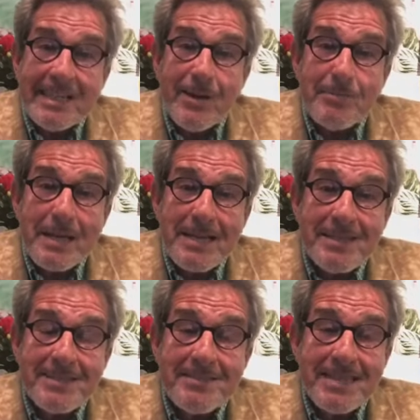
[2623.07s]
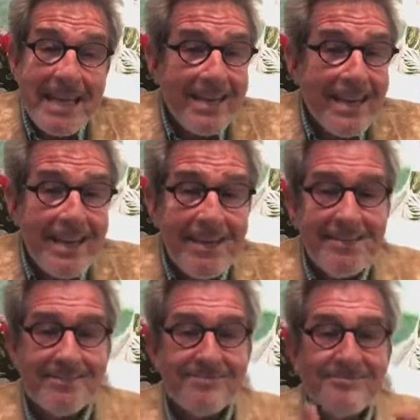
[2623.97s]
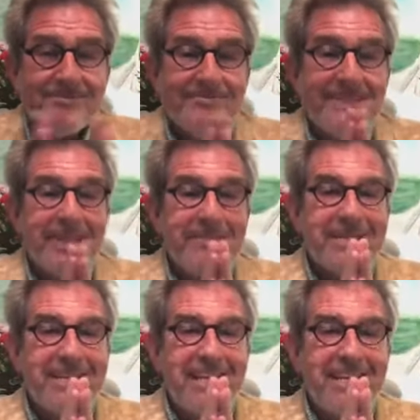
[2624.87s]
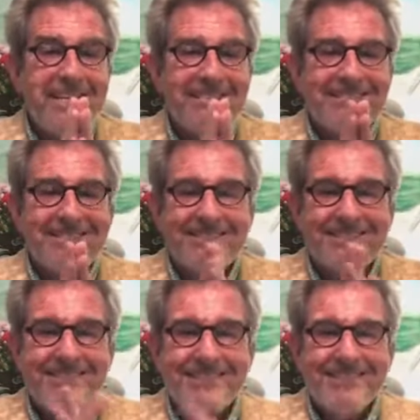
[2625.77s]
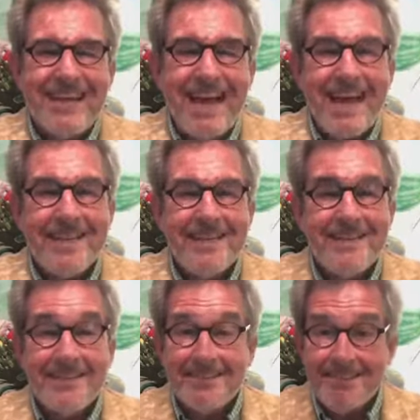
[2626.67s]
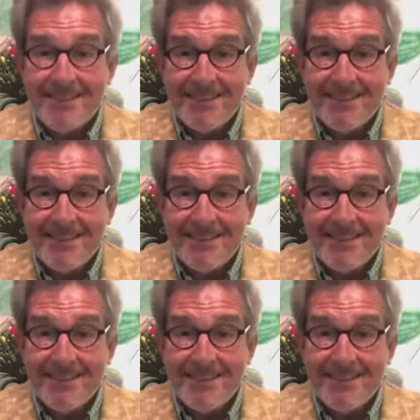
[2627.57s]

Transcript: God bless, take care, namaste, and